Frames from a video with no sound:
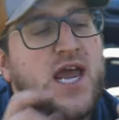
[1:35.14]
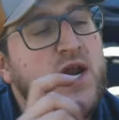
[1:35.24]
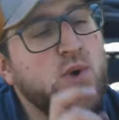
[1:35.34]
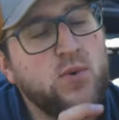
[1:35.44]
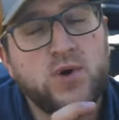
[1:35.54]

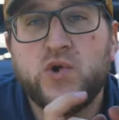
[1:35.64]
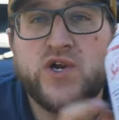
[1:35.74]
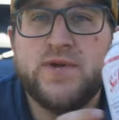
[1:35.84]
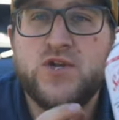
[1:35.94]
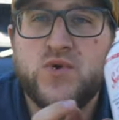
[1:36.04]
And what we're
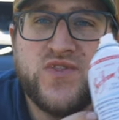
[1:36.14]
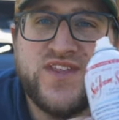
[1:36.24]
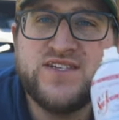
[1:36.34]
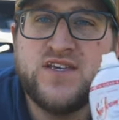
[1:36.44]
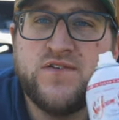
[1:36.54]
going to be doing in
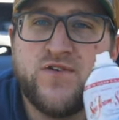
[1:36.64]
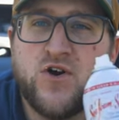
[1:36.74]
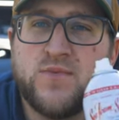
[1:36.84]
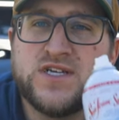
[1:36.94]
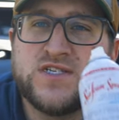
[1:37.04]
this
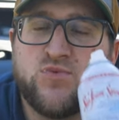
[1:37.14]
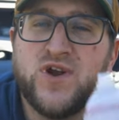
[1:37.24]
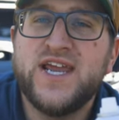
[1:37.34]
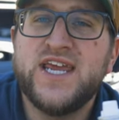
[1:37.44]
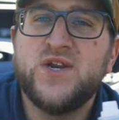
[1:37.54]
Seafoam is
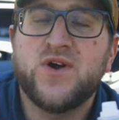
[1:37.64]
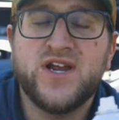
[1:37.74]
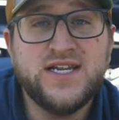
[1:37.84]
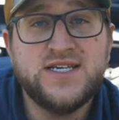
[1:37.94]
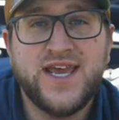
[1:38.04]
spraying it into our
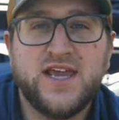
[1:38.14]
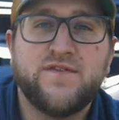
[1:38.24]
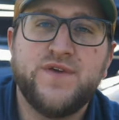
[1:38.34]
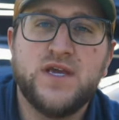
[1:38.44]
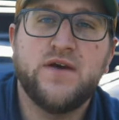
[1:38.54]
intake
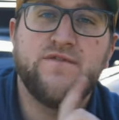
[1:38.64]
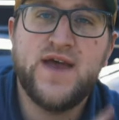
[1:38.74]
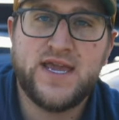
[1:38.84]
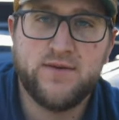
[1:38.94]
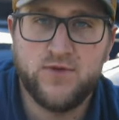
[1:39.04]
via a vacuum